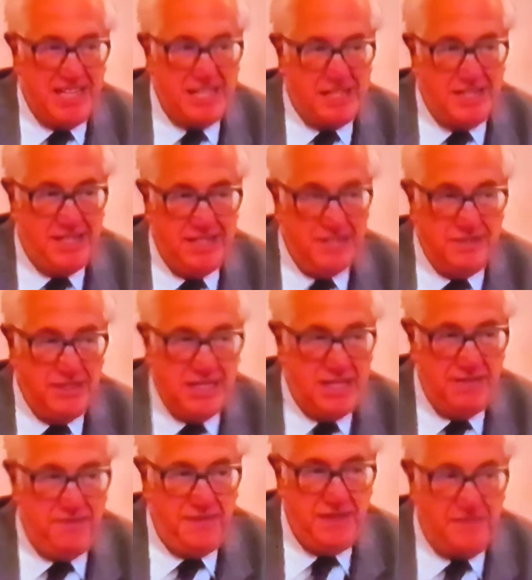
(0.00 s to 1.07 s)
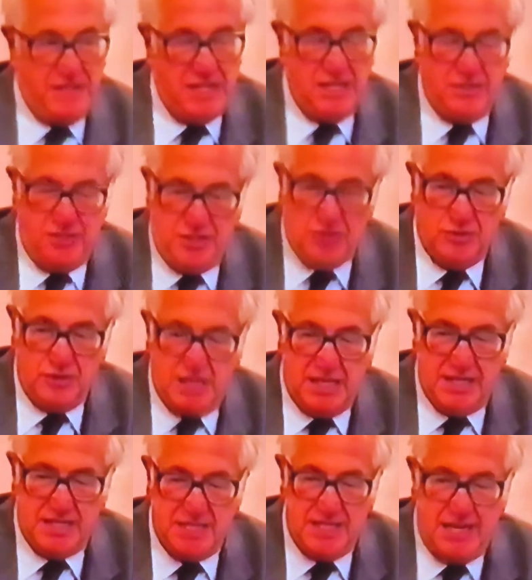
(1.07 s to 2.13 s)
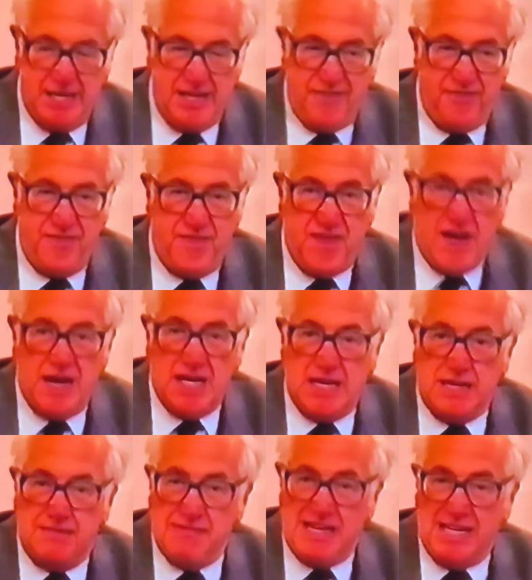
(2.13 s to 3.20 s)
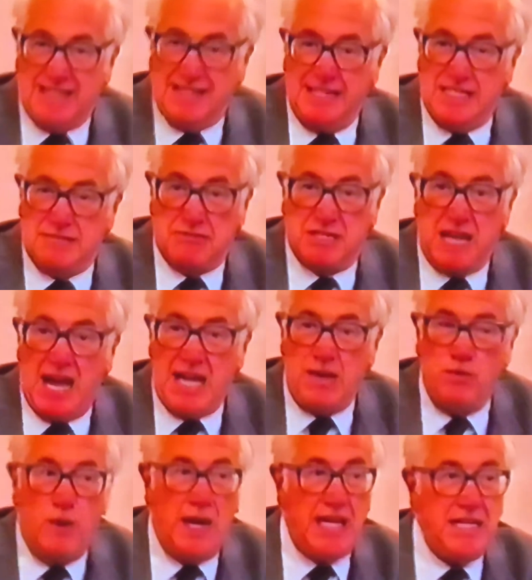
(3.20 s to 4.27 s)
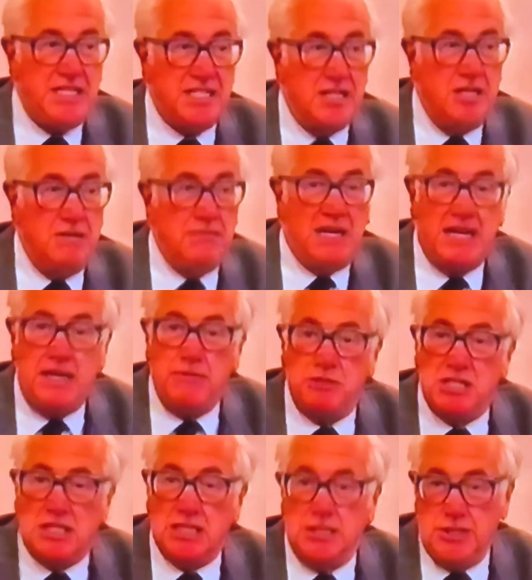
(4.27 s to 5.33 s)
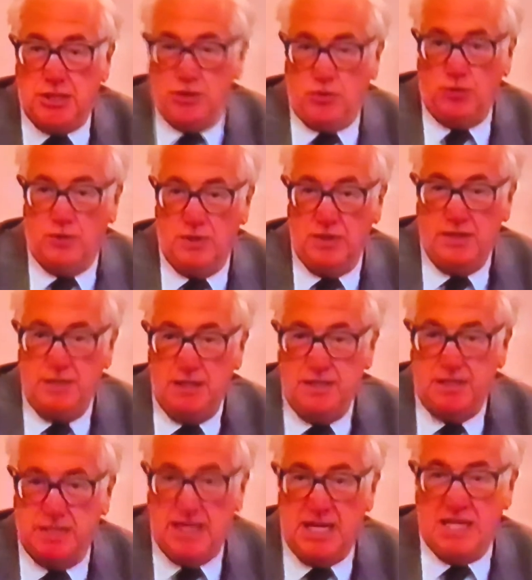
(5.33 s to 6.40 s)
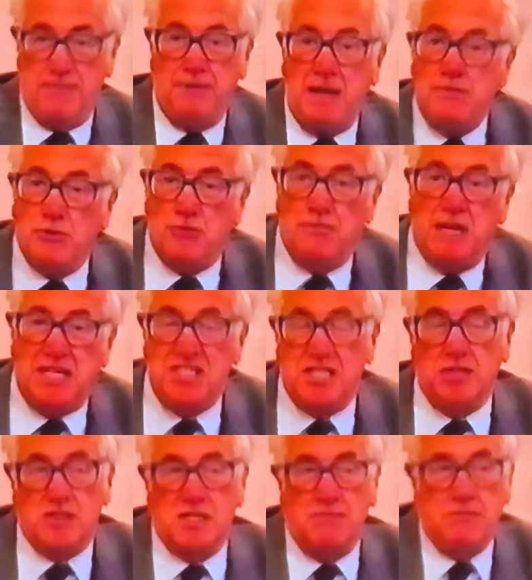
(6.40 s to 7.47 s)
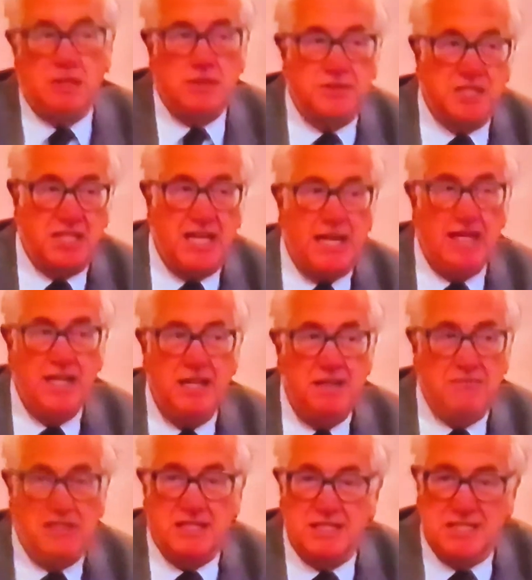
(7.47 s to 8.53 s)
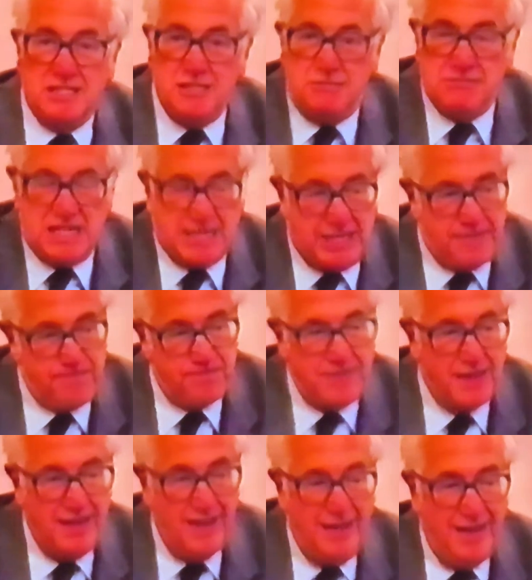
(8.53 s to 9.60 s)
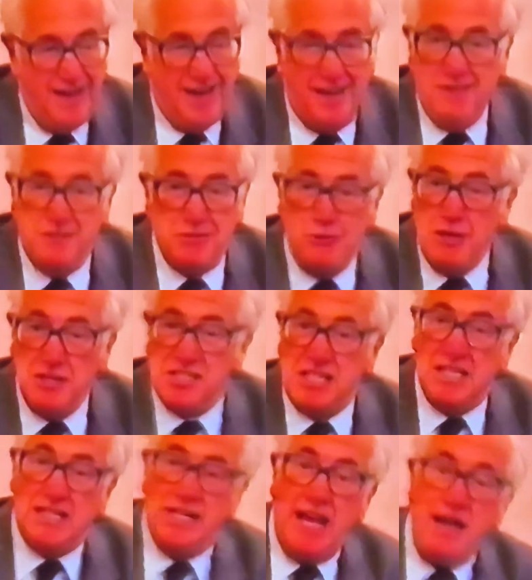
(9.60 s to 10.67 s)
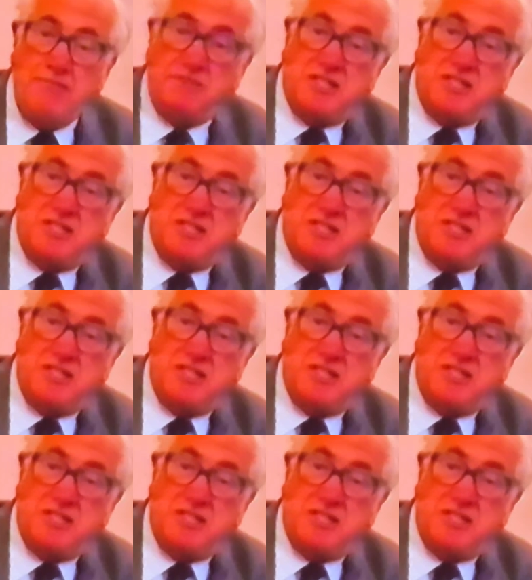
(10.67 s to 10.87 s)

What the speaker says: Take on no money, 50, no shortcuts. They hired me. This was a way to earn money, which I could do. I really would play stocks and bonds now. I could earn money. And it was the worst thing that